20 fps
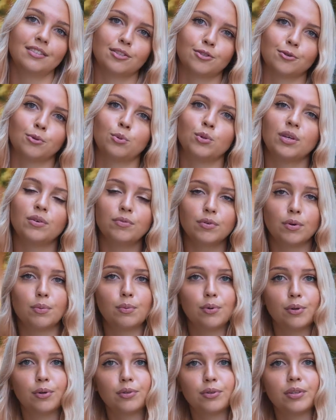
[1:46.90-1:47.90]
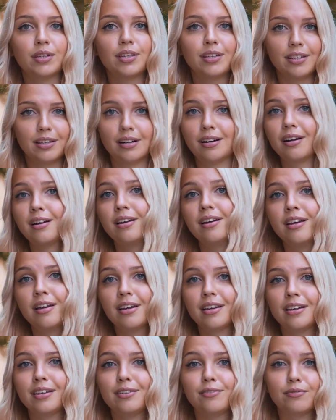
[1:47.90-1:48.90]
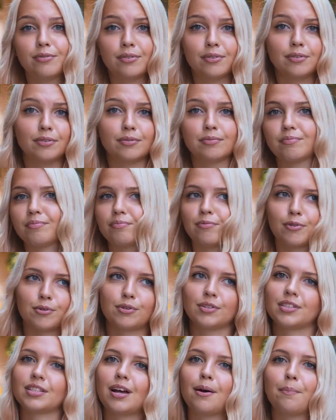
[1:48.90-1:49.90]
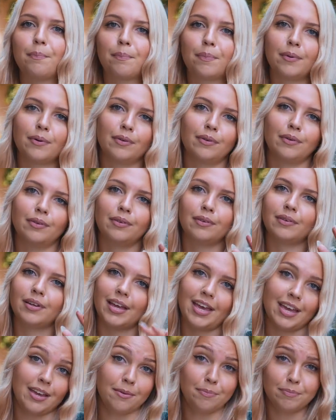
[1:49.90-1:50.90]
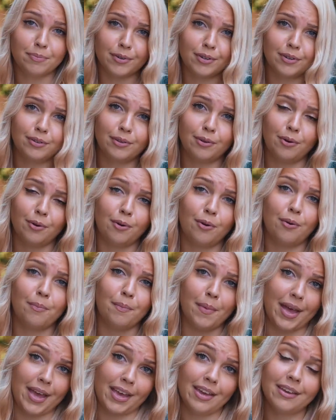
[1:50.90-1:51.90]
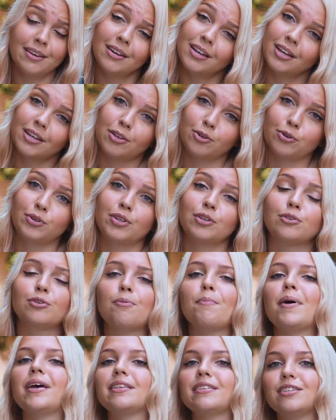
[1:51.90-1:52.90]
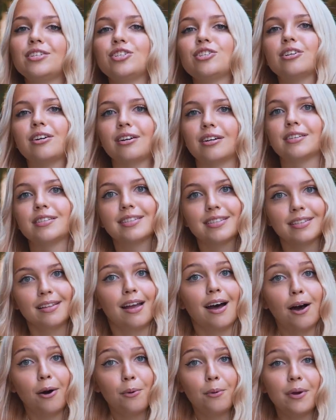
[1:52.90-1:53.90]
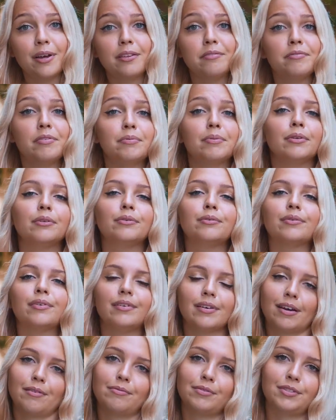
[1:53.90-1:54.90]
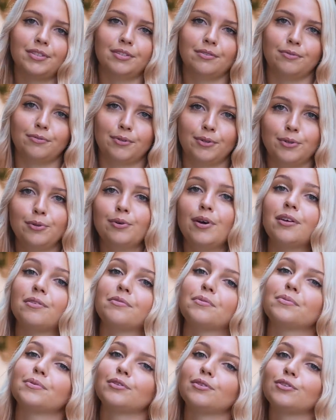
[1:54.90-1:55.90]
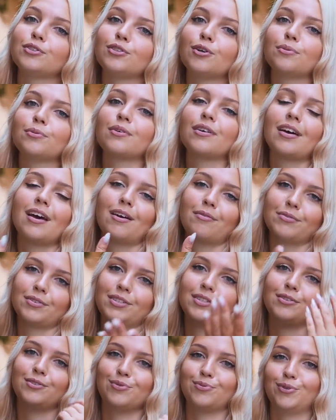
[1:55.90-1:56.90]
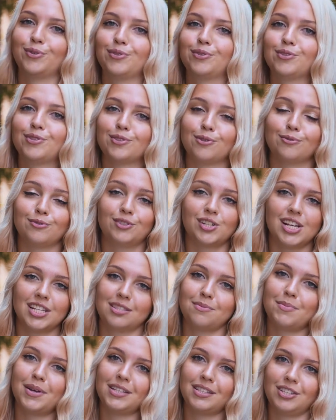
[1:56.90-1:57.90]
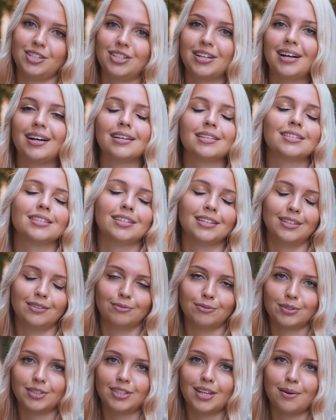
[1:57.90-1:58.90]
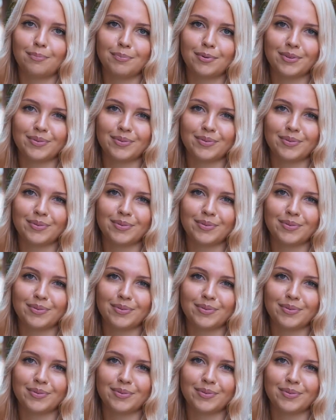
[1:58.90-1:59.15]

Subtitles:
So if you want here in for example, April or May, you need to message us now and we will do everything for you and we will show you everything you want. So just message us in WhatsApp.